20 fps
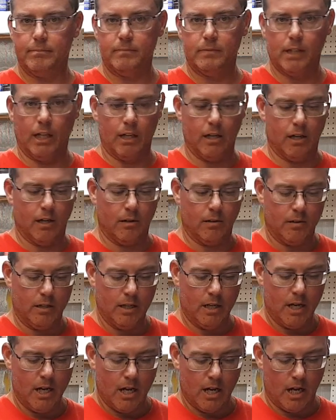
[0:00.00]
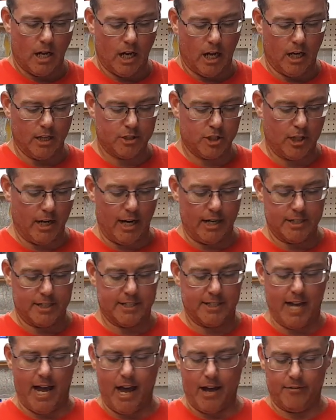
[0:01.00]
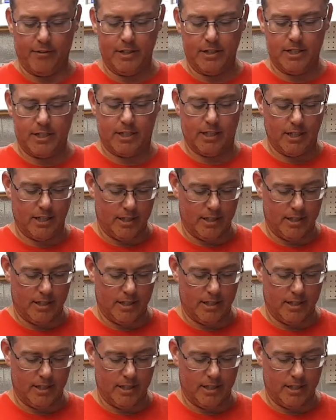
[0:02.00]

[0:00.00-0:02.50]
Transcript: You know, I'll try to salvage